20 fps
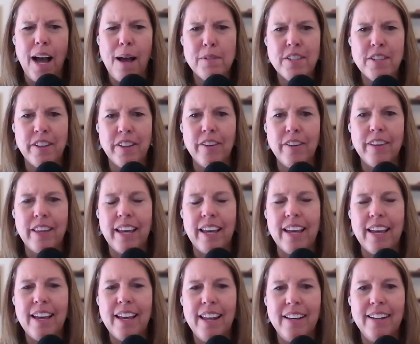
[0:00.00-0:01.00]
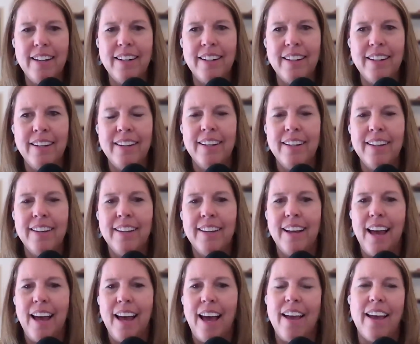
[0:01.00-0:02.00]
Oh, absolutely. And
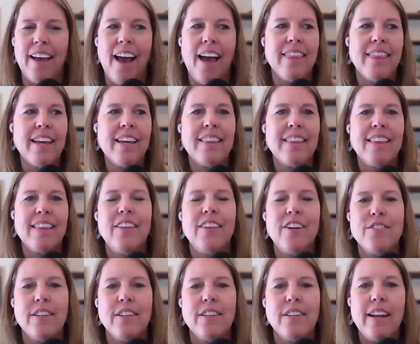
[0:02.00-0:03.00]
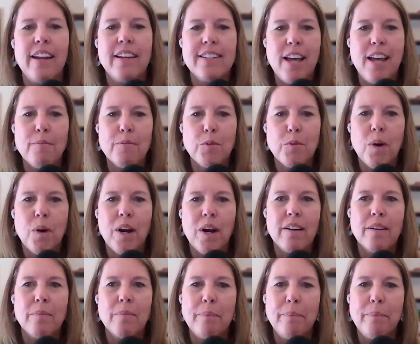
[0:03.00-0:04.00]
I think that there's a lot of
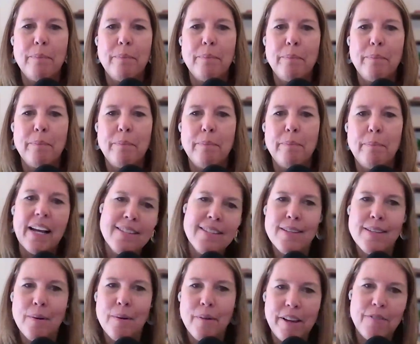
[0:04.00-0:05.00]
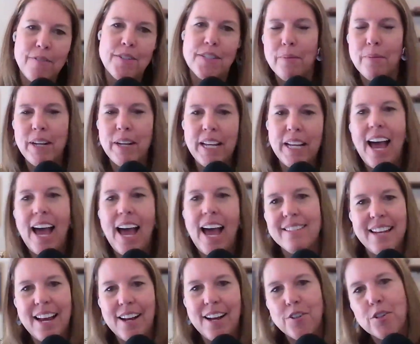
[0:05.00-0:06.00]
times where, because if
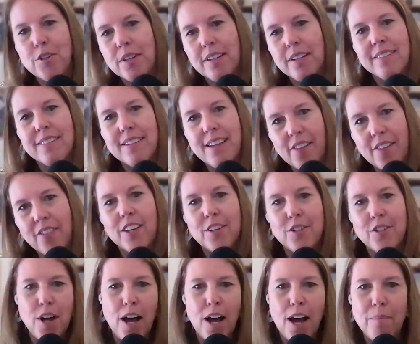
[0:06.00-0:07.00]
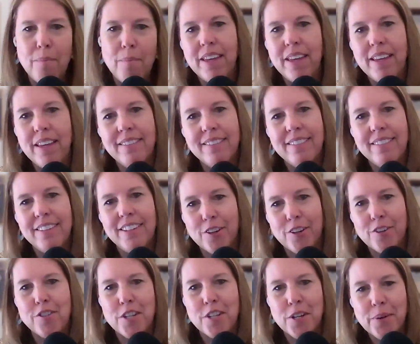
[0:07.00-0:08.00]
somebody hasn't actually done the job that
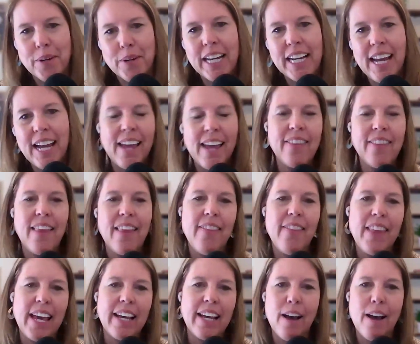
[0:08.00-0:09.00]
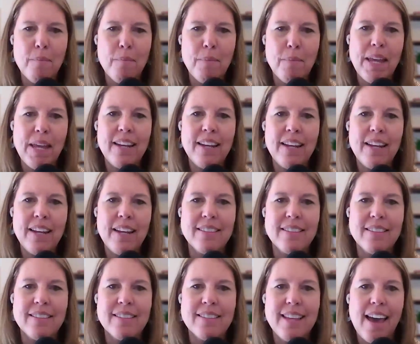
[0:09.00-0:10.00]
you're doing, and then they come in and
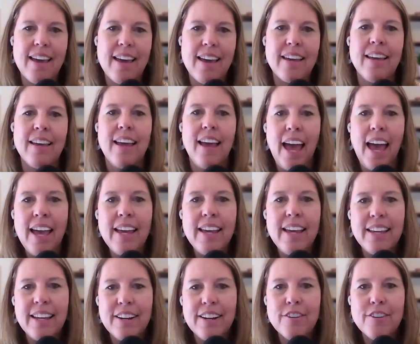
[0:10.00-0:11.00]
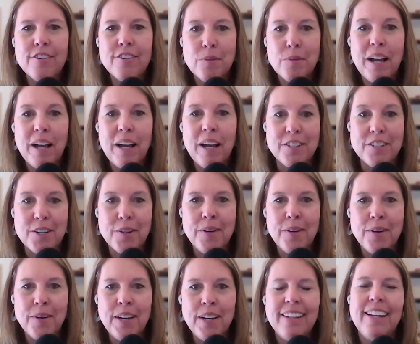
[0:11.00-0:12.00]
say, "Hey, here's the way to
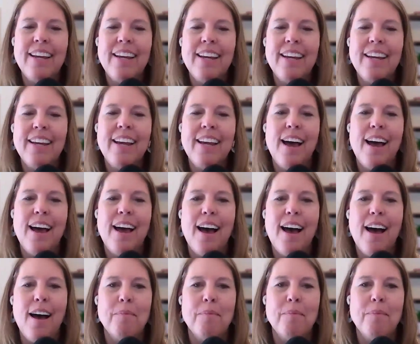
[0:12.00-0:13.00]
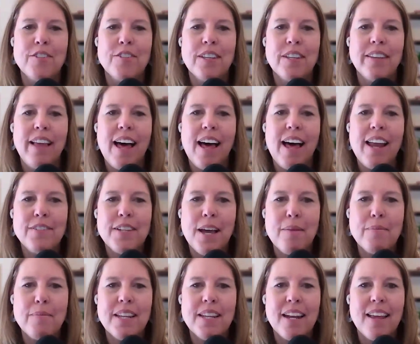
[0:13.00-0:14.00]
do it." There's a lot of
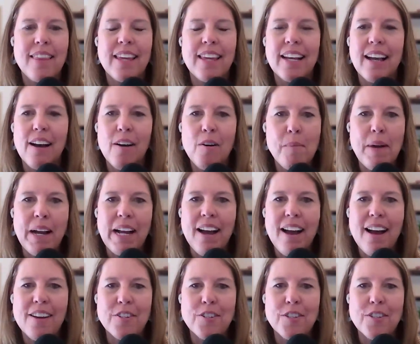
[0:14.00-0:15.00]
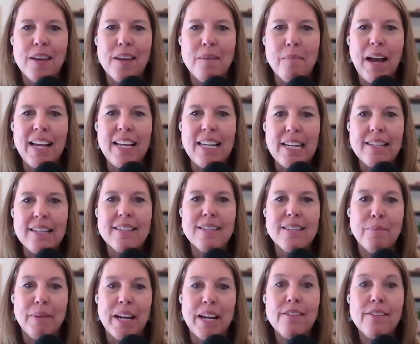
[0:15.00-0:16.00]
times that I think, oh my gosh, they might need
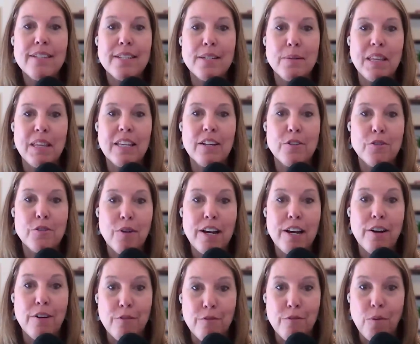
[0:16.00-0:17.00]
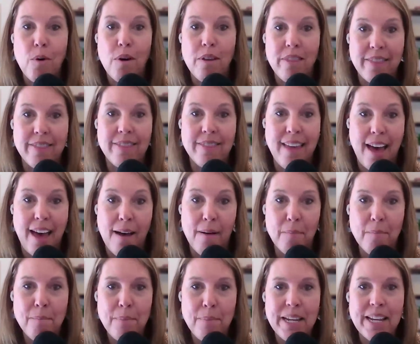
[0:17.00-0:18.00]
someone else to be the trainer for
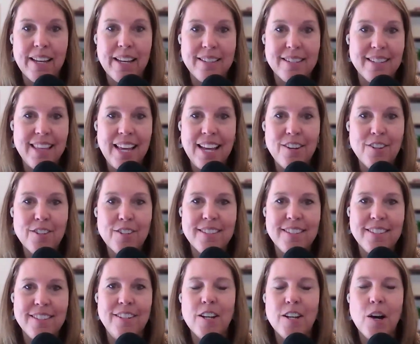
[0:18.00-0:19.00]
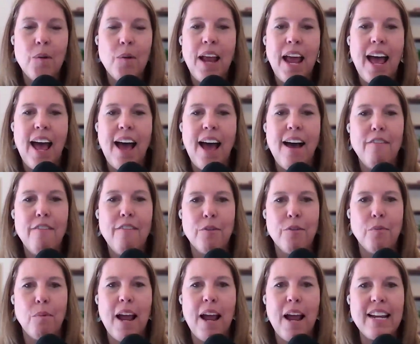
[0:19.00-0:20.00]
them because they just don't have
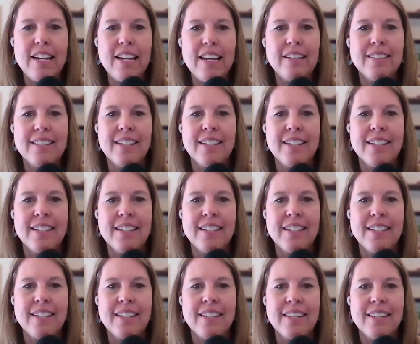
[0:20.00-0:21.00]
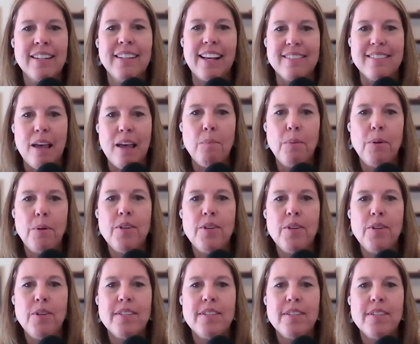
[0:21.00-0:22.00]
the right
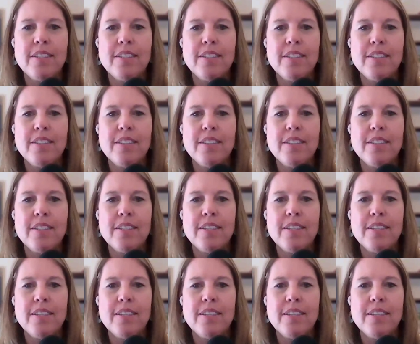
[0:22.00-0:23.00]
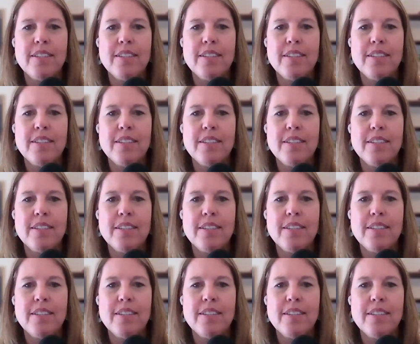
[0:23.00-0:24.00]
examples. They don't have the right
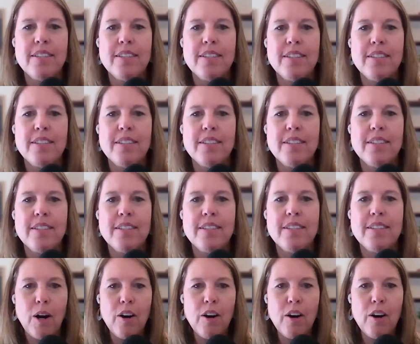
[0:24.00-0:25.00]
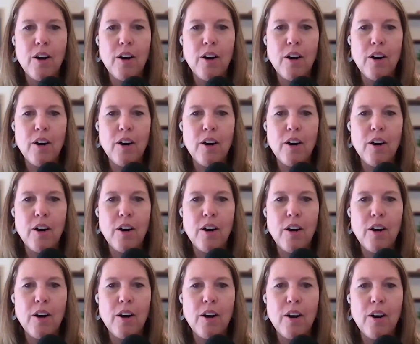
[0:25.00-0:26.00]
pieces and parts to make the
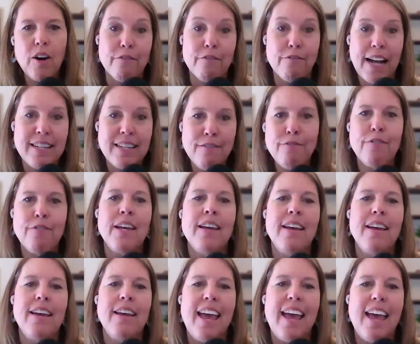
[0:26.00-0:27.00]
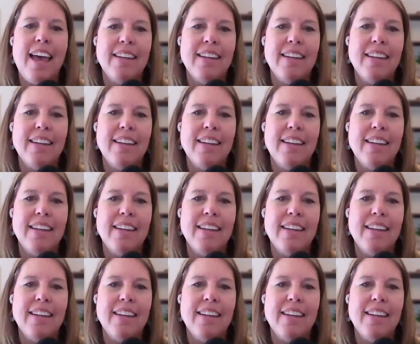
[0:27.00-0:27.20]
training effective.